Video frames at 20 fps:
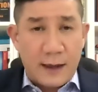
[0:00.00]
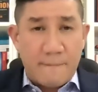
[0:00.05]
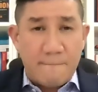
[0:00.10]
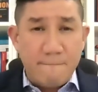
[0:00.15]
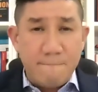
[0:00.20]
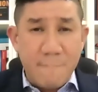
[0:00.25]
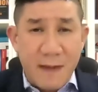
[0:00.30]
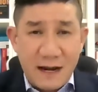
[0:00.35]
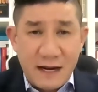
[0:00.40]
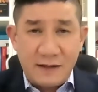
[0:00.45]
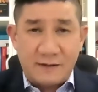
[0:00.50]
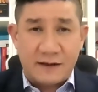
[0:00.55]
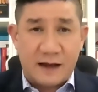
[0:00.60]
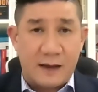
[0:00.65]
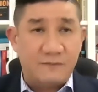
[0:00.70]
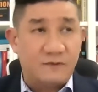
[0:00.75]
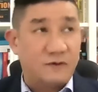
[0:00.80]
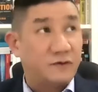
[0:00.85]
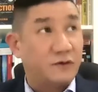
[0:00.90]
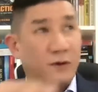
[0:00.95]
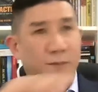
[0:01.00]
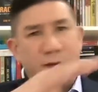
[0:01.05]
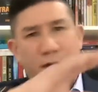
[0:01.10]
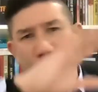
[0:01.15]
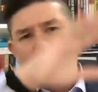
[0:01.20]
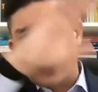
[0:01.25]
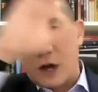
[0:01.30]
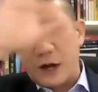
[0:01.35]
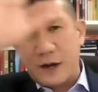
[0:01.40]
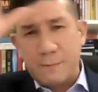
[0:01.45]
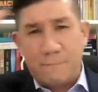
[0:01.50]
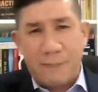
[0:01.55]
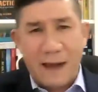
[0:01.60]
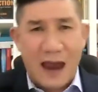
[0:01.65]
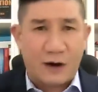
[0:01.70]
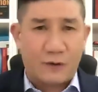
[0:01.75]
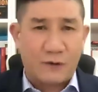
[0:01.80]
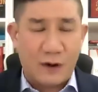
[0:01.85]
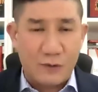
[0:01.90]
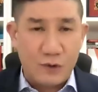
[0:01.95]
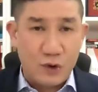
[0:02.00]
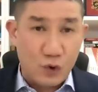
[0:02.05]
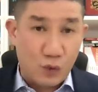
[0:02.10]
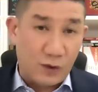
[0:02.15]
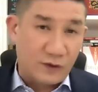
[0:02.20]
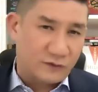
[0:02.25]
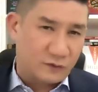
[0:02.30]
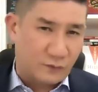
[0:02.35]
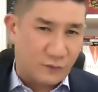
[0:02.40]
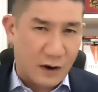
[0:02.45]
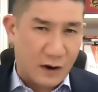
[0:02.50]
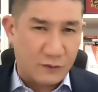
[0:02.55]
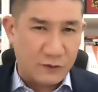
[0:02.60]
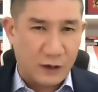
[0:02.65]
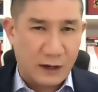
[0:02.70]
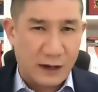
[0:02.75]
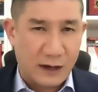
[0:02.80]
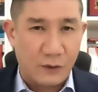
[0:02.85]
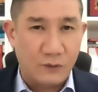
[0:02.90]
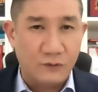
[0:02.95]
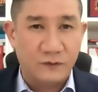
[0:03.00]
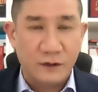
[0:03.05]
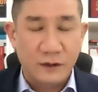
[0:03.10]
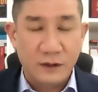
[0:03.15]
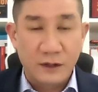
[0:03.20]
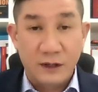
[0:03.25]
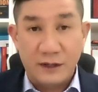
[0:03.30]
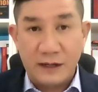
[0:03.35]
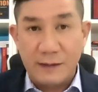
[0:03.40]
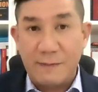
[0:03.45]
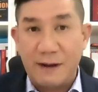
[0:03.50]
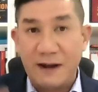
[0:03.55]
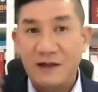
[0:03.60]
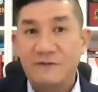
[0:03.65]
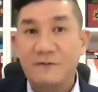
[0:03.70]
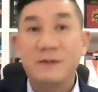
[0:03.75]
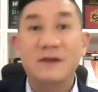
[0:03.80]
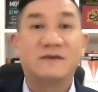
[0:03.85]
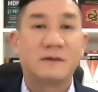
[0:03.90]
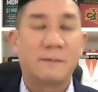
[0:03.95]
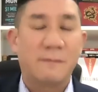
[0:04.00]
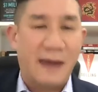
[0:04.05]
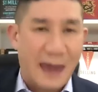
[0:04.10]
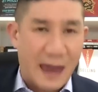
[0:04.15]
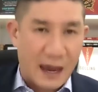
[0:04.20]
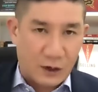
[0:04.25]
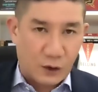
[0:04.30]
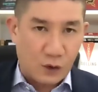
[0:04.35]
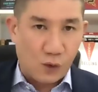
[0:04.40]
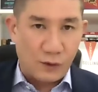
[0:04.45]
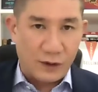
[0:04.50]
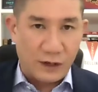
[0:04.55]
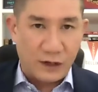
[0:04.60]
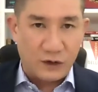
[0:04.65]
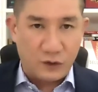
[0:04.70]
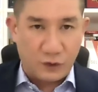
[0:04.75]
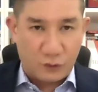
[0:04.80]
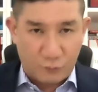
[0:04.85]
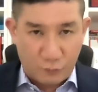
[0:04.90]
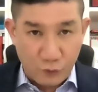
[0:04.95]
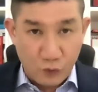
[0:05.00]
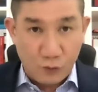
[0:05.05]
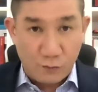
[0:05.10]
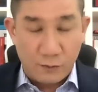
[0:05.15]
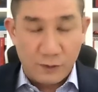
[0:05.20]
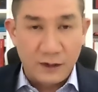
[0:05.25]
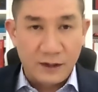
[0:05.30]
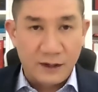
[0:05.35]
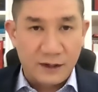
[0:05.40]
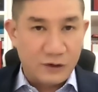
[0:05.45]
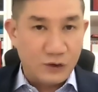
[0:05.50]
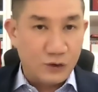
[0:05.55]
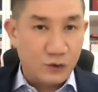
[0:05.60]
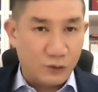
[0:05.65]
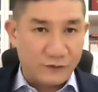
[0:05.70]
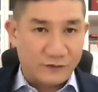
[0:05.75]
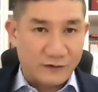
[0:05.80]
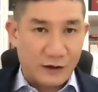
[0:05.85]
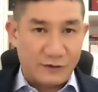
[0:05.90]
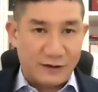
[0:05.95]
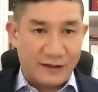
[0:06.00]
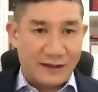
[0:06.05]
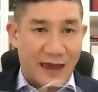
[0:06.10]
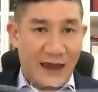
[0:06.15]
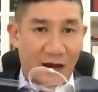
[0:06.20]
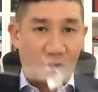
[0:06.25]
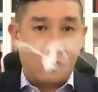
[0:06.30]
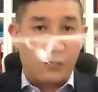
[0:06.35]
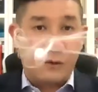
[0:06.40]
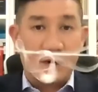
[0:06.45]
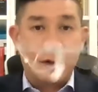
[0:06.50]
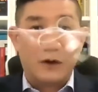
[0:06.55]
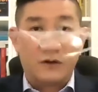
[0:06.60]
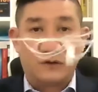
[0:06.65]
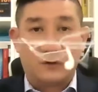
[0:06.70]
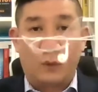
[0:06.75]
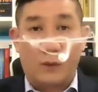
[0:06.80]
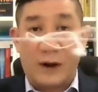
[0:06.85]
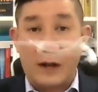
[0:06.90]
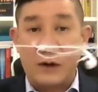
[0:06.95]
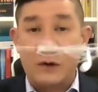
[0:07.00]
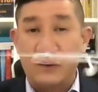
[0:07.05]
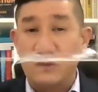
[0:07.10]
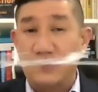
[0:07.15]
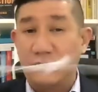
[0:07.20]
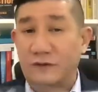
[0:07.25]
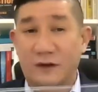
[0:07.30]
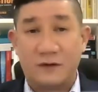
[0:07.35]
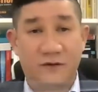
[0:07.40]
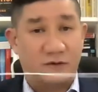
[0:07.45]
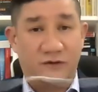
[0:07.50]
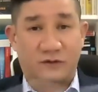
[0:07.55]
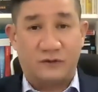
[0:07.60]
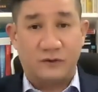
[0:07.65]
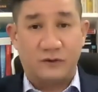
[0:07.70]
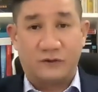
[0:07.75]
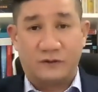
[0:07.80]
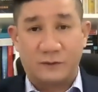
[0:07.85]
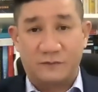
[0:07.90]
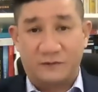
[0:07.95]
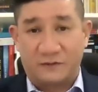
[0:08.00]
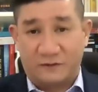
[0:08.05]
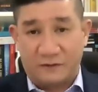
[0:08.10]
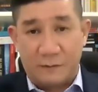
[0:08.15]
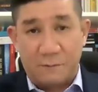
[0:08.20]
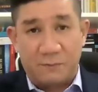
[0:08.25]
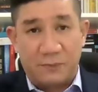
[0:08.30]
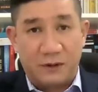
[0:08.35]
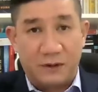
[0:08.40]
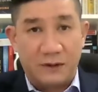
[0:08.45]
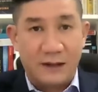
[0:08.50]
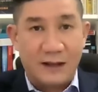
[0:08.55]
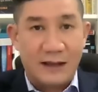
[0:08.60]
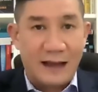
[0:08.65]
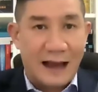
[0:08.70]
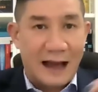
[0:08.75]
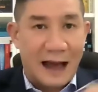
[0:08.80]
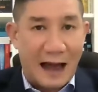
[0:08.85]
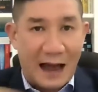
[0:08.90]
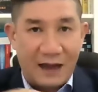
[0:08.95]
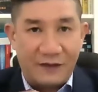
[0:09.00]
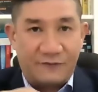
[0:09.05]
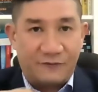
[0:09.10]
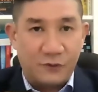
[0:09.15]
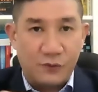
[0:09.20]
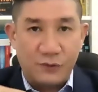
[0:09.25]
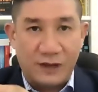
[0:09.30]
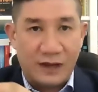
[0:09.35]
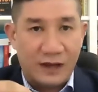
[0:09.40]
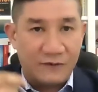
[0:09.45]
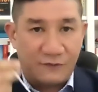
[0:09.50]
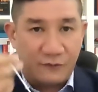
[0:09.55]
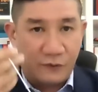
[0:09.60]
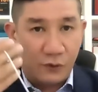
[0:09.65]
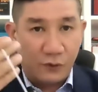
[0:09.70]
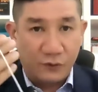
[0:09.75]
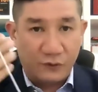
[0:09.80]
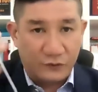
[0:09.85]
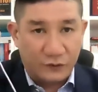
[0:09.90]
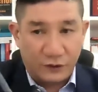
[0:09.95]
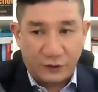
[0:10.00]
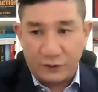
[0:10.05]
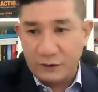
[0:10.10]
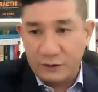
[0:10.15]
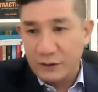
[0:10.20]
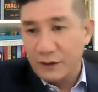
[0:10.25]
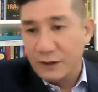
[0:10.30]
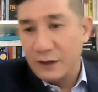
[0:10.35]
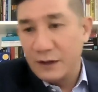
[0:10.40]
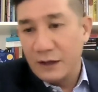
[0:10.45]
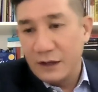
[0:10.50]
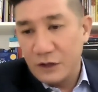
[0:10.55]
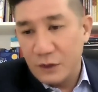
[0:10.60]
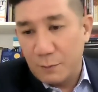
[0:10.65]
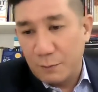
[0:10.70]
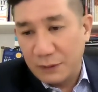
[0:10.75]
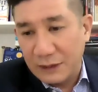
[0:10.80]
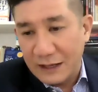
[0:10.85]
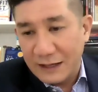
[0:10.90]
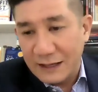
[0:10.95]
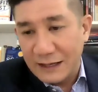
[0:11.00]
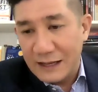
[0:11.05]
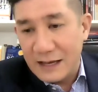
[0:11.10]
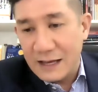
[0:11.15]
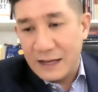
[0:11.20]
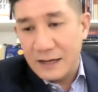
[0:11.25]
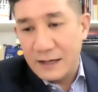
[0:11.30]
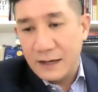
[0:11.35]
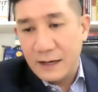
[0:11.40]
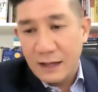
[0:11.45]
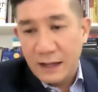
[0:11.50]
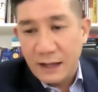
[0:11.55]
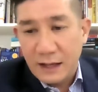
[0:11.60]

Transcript: many times there's going to be a lot of background noise around your house. There might even be some echo in your room. You notice how they echo. So what I do is I just use some simple iPhone headphones here. You plug it in